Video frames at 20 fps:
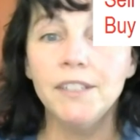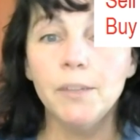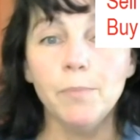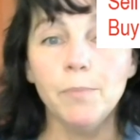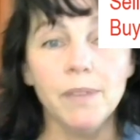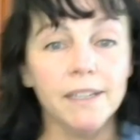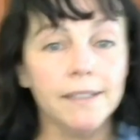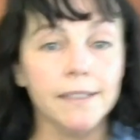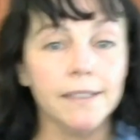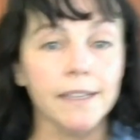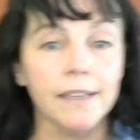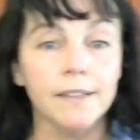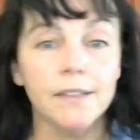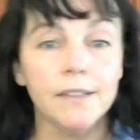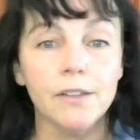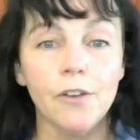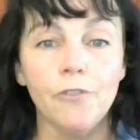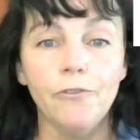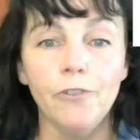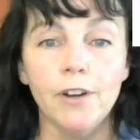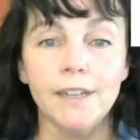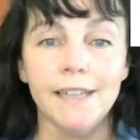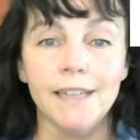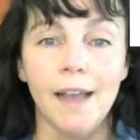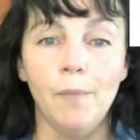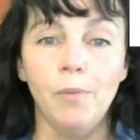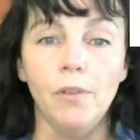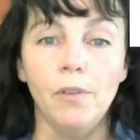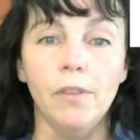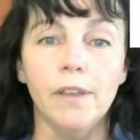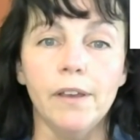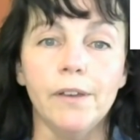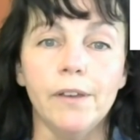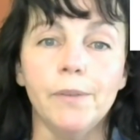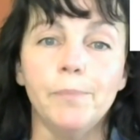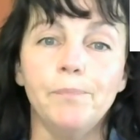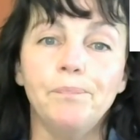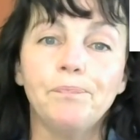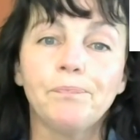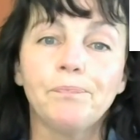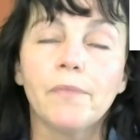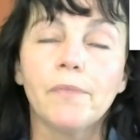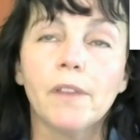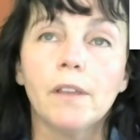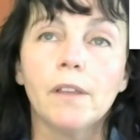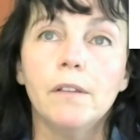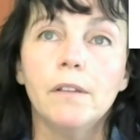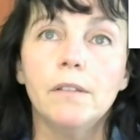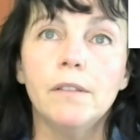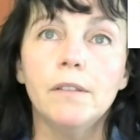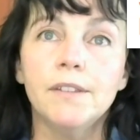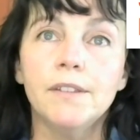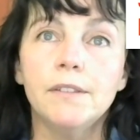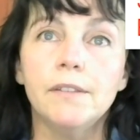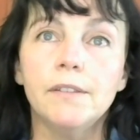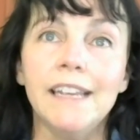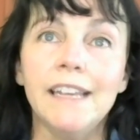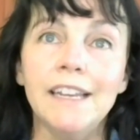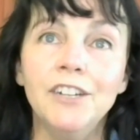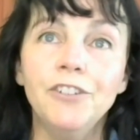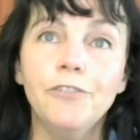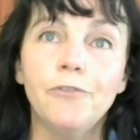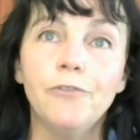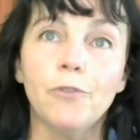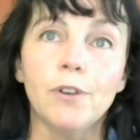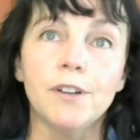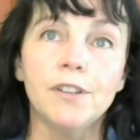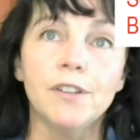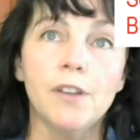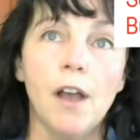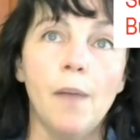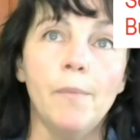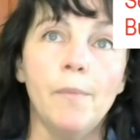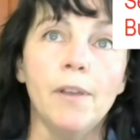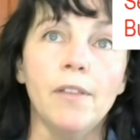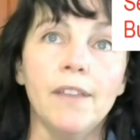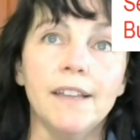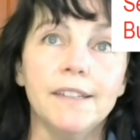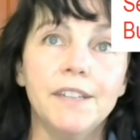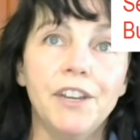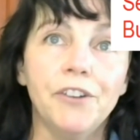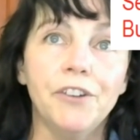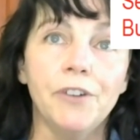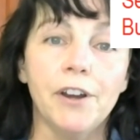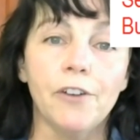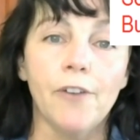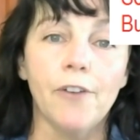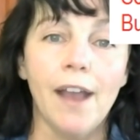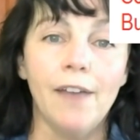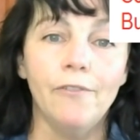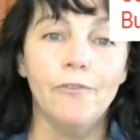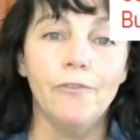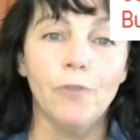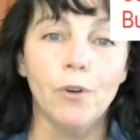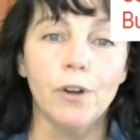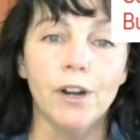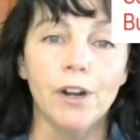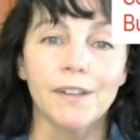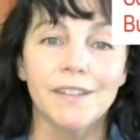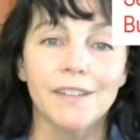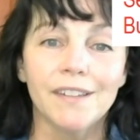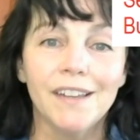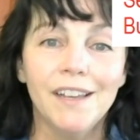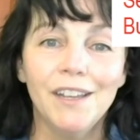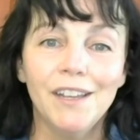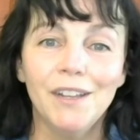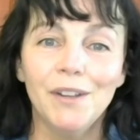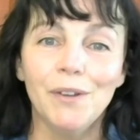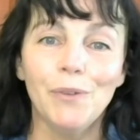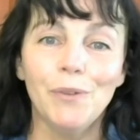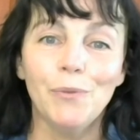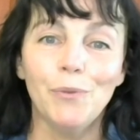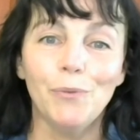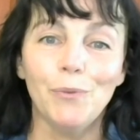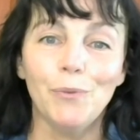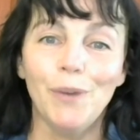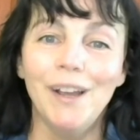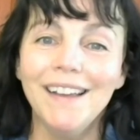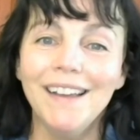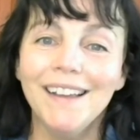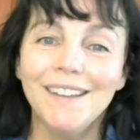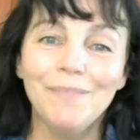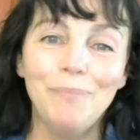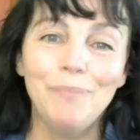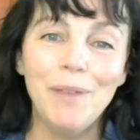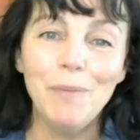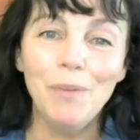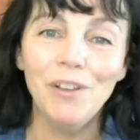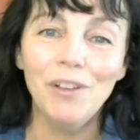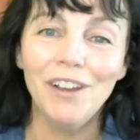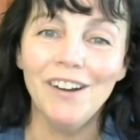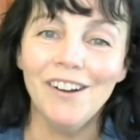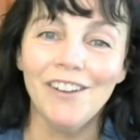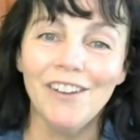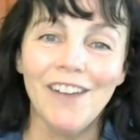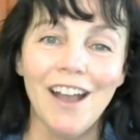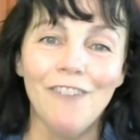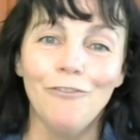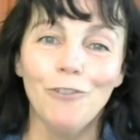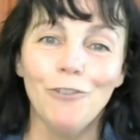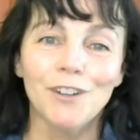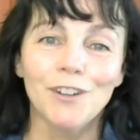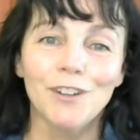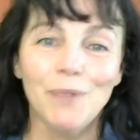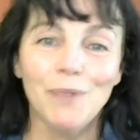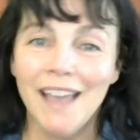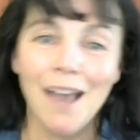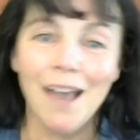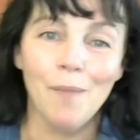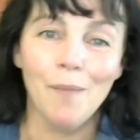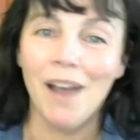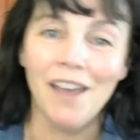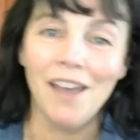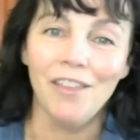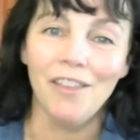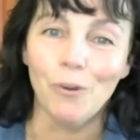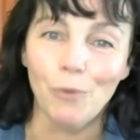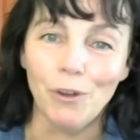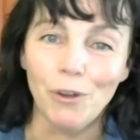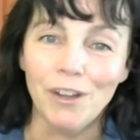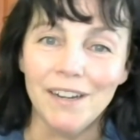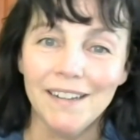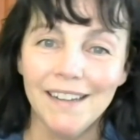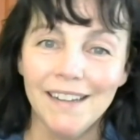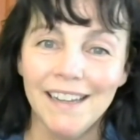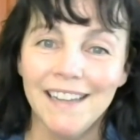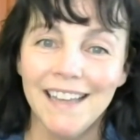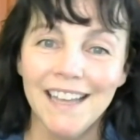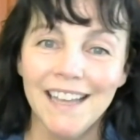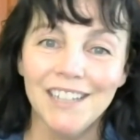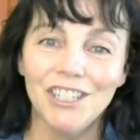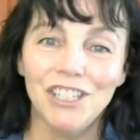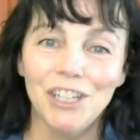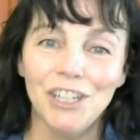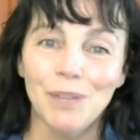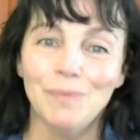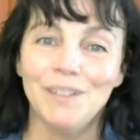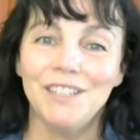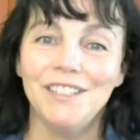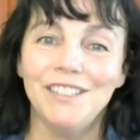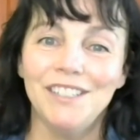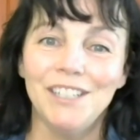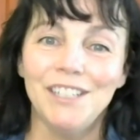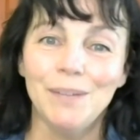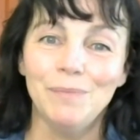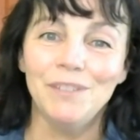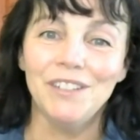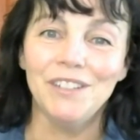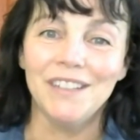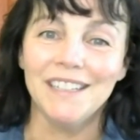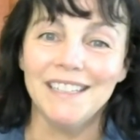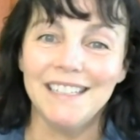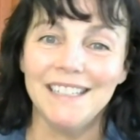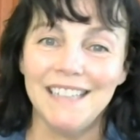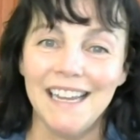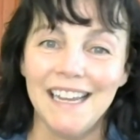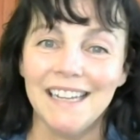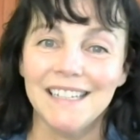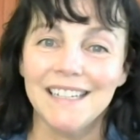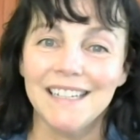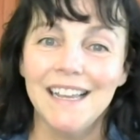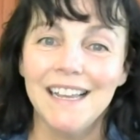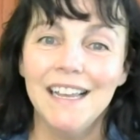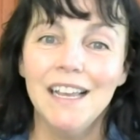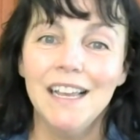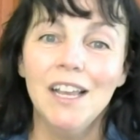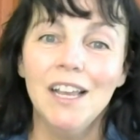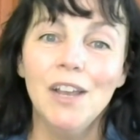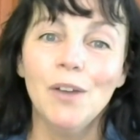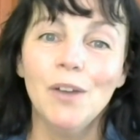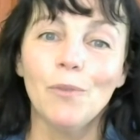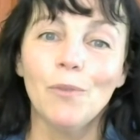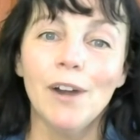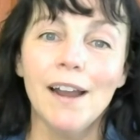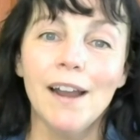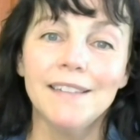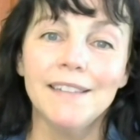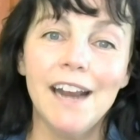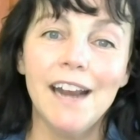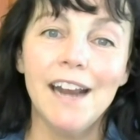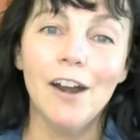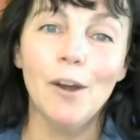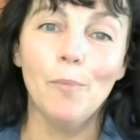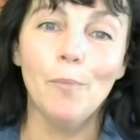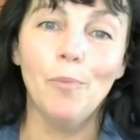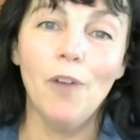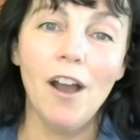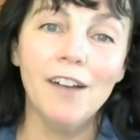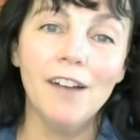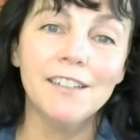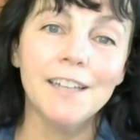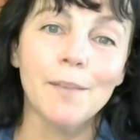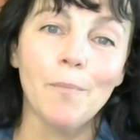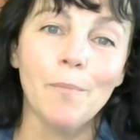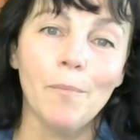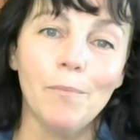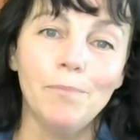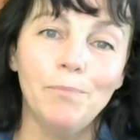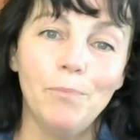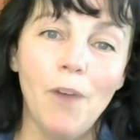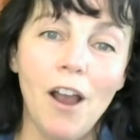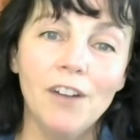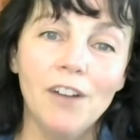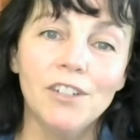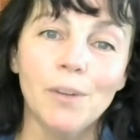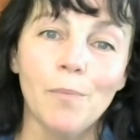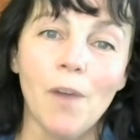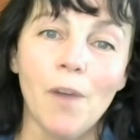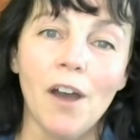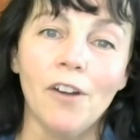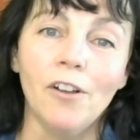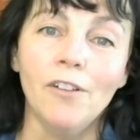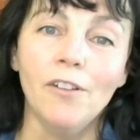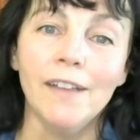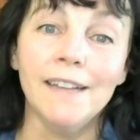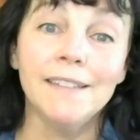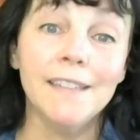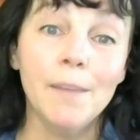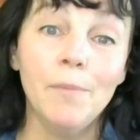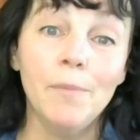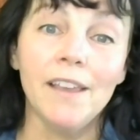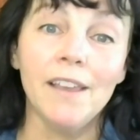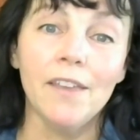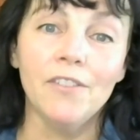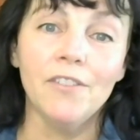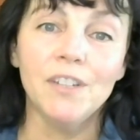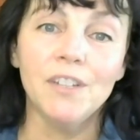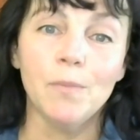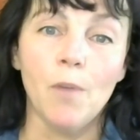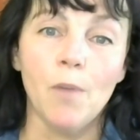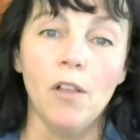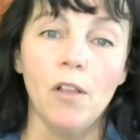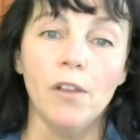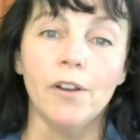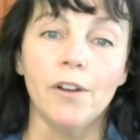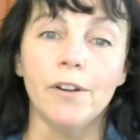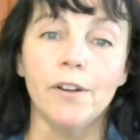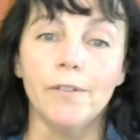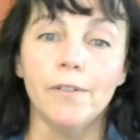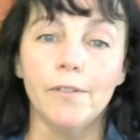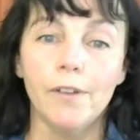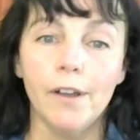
of BC. So, for example, the the Interforest sawmill that's here in Grand Forks, people here in Grand Forks, we can't buy their wood. It gets shipped to the States. Right. Whereas the Herrick-Proctor model and some of the other smaller